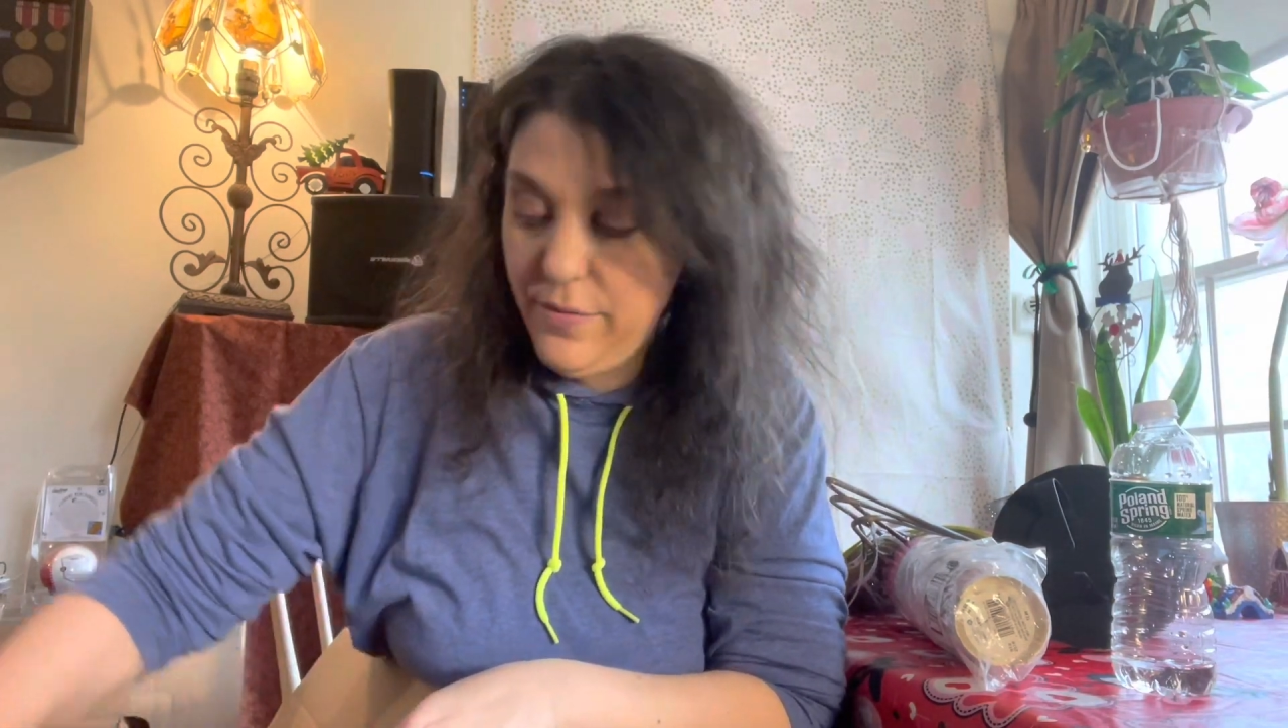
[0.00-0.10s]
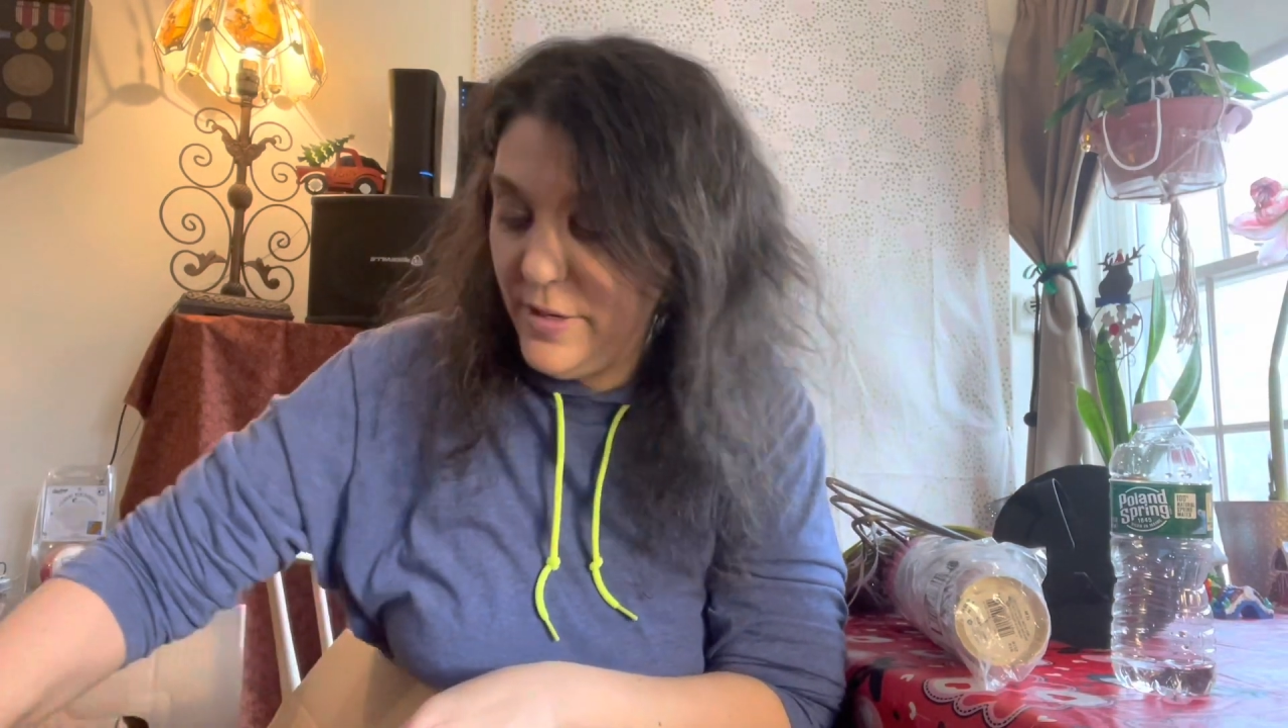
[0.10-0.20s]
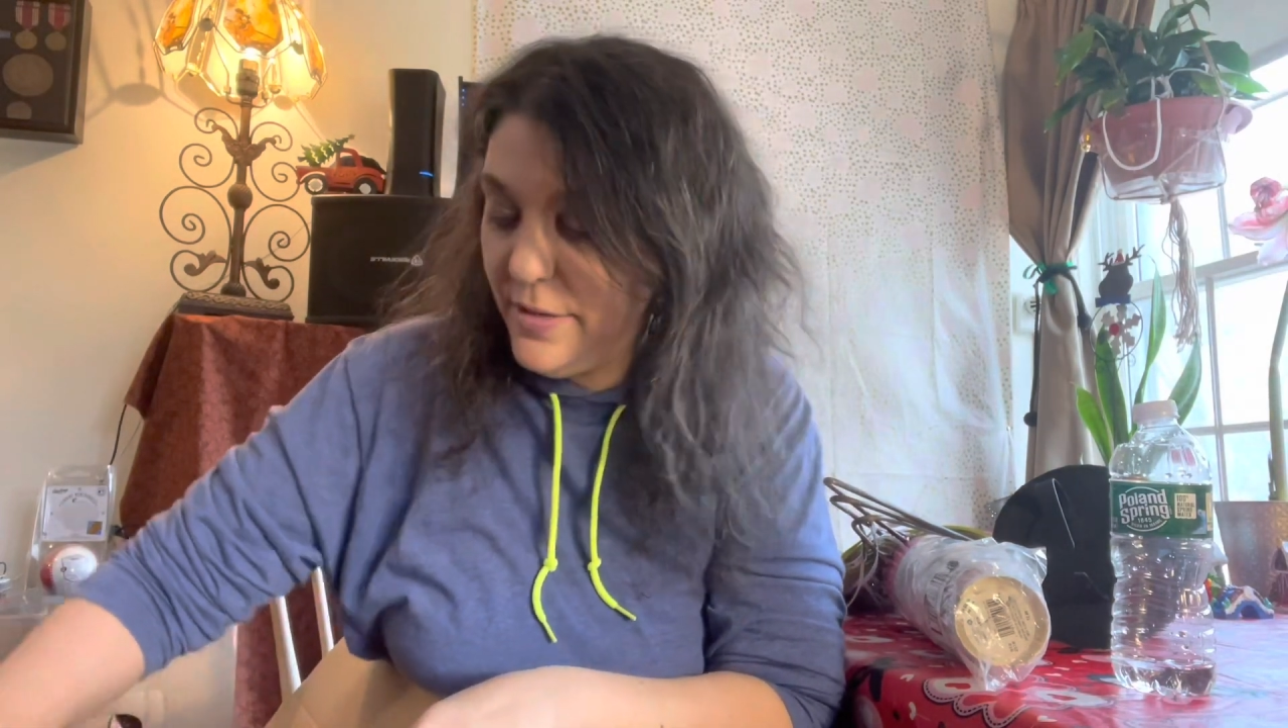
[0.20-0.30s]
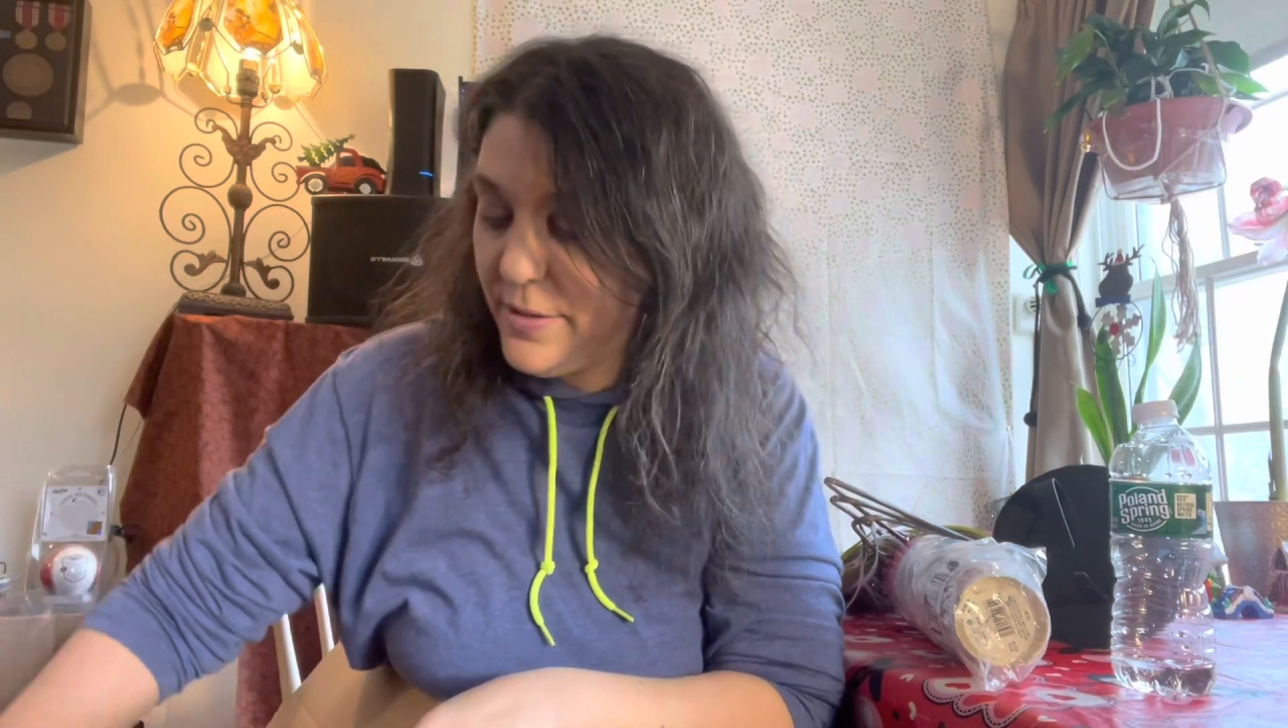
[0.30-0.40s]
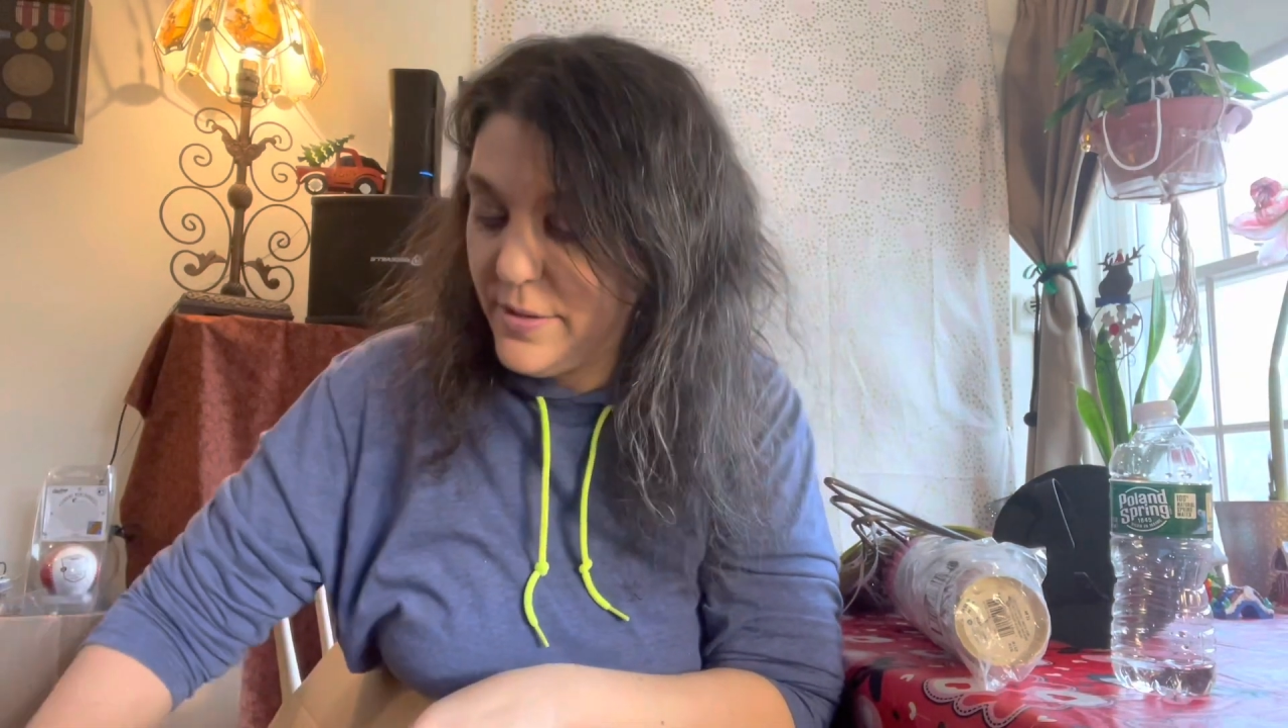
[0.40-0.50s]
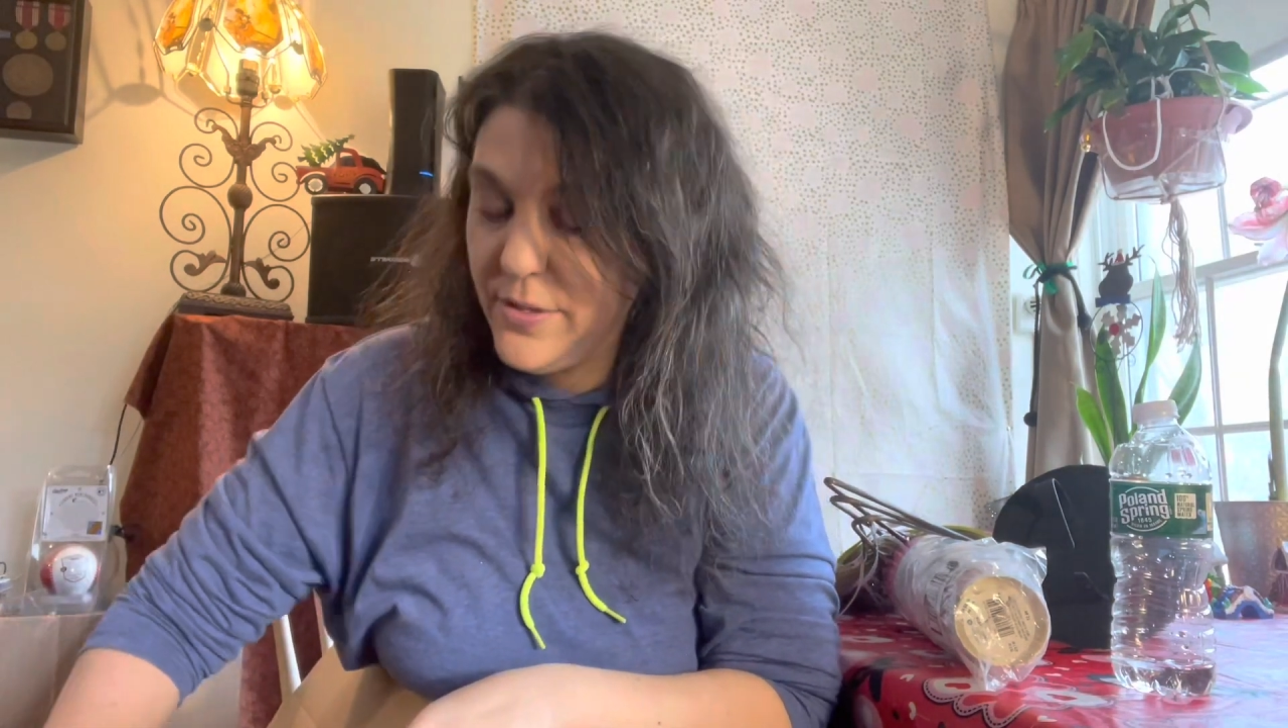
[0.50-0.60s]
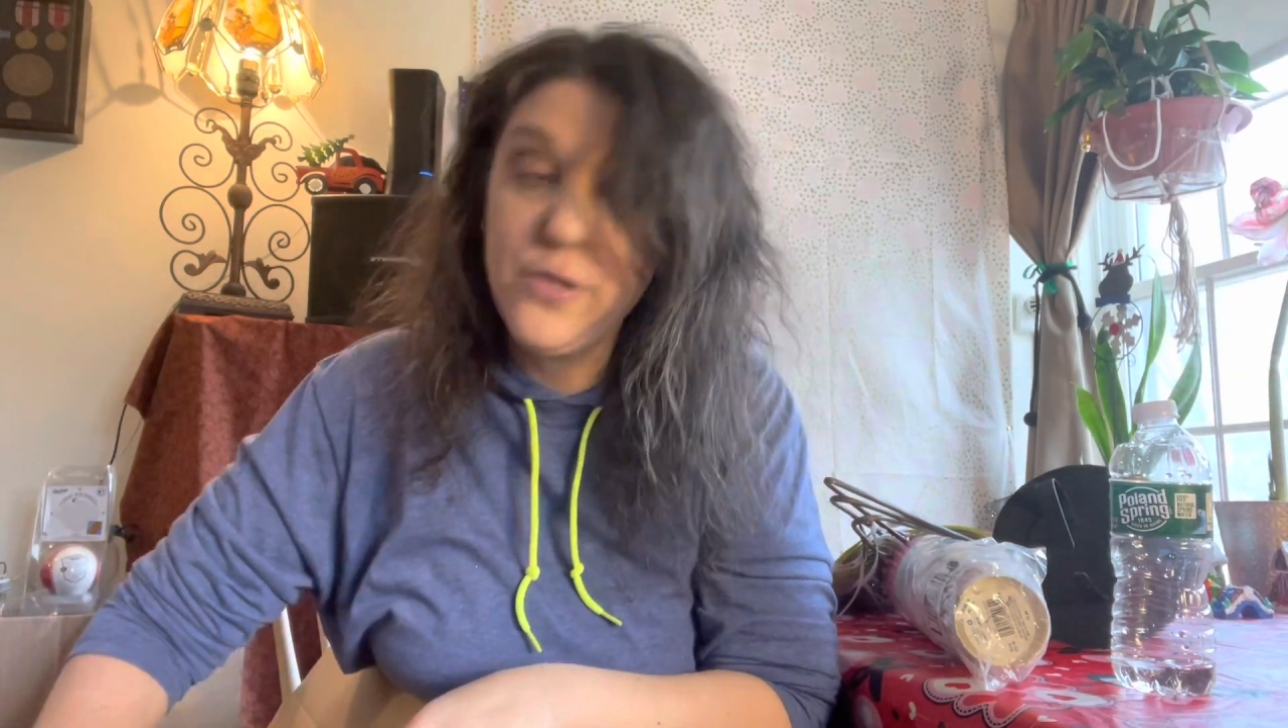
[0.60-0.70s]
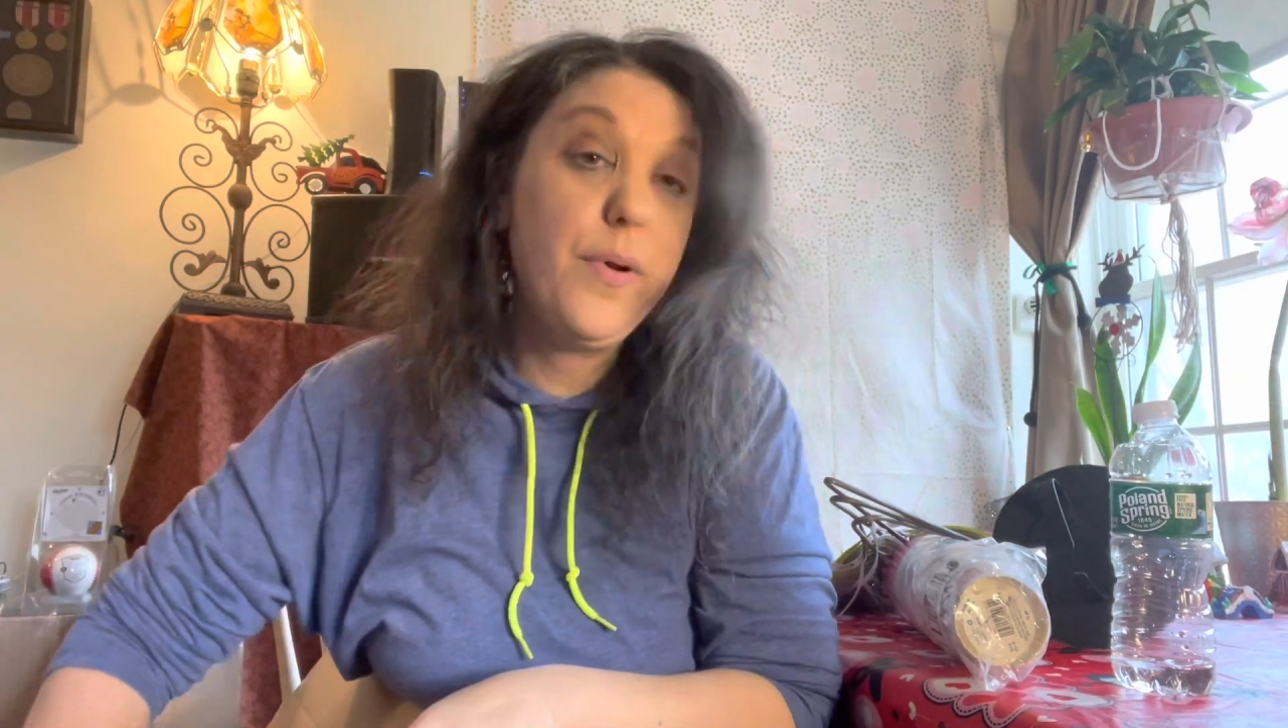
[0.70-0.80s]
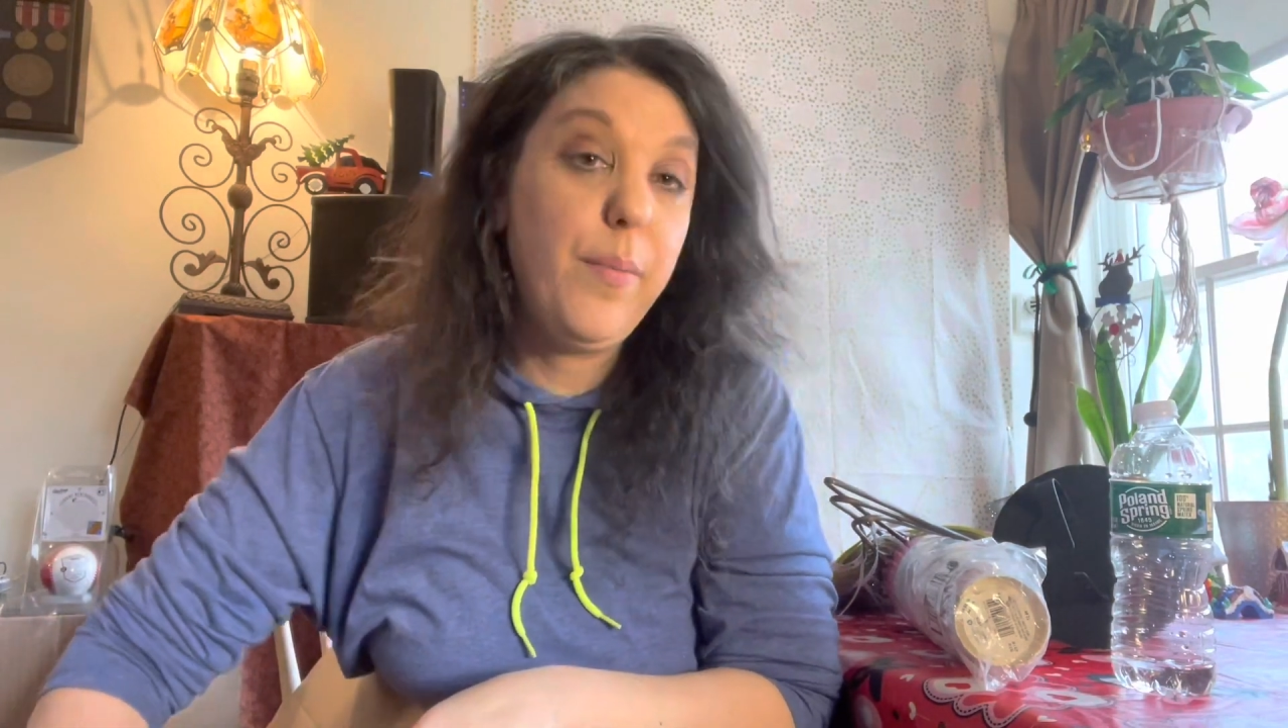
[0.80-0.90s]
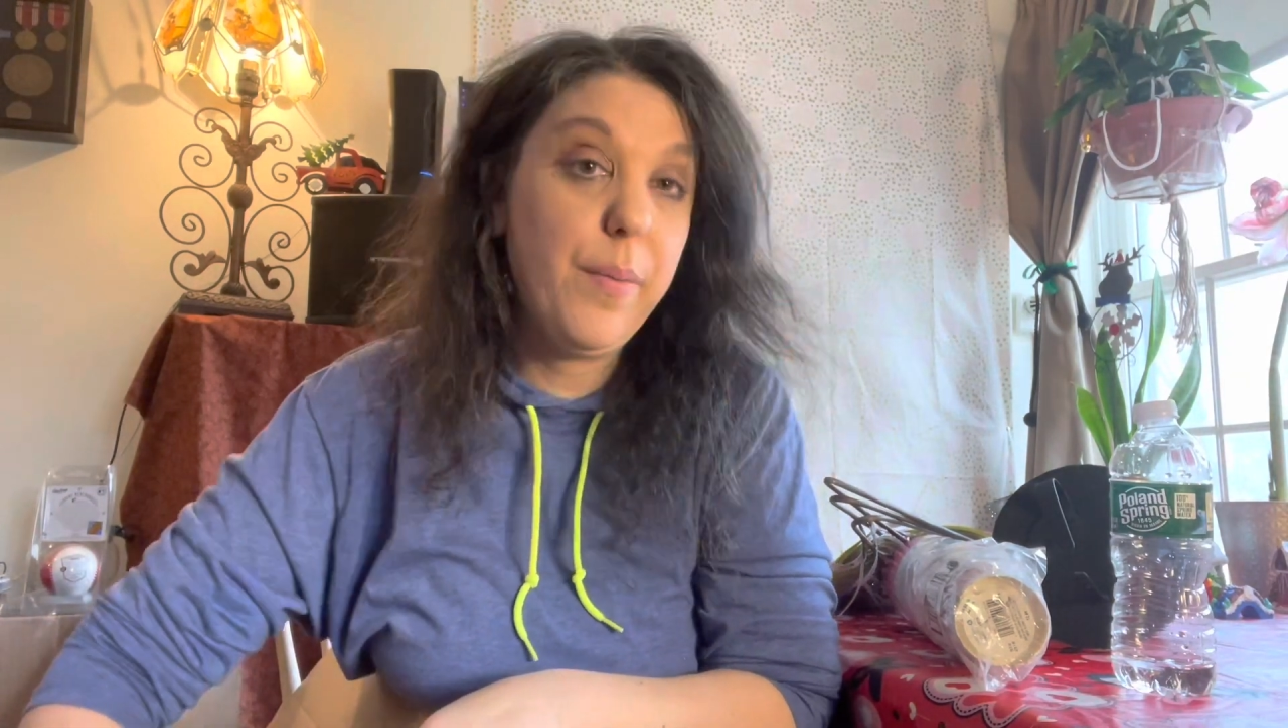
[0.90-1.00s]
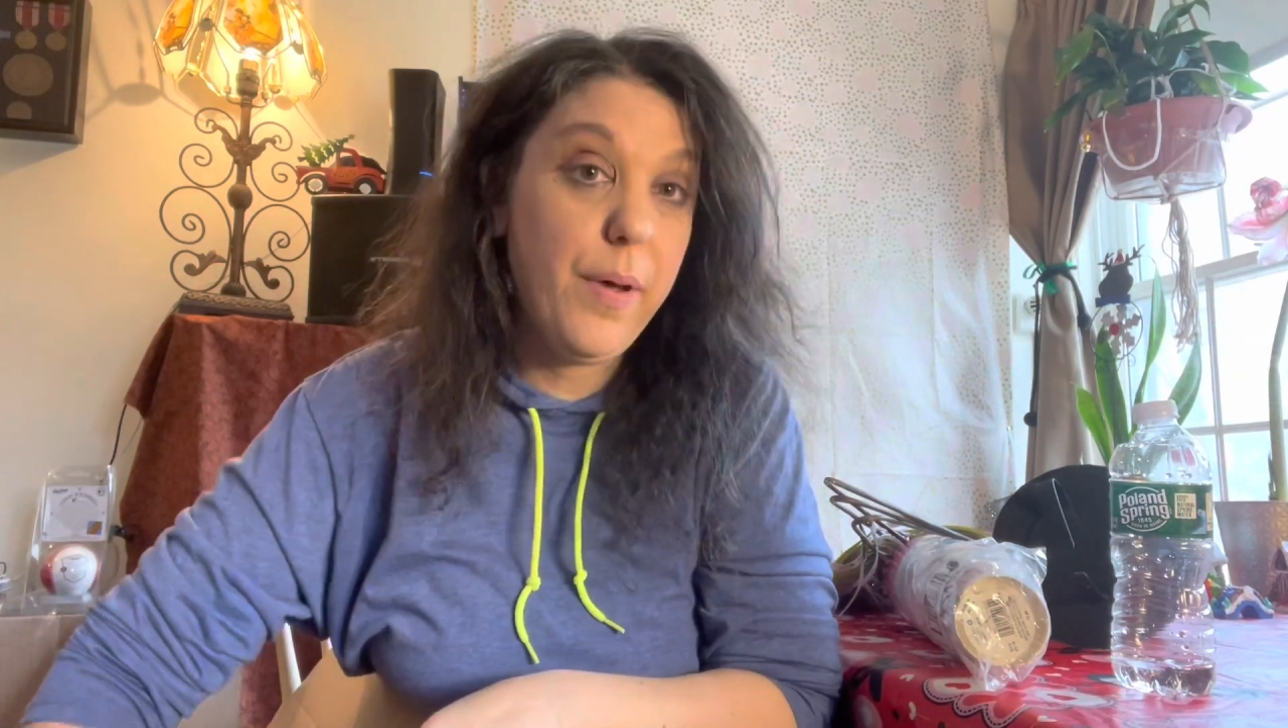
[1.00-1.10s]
these ceramic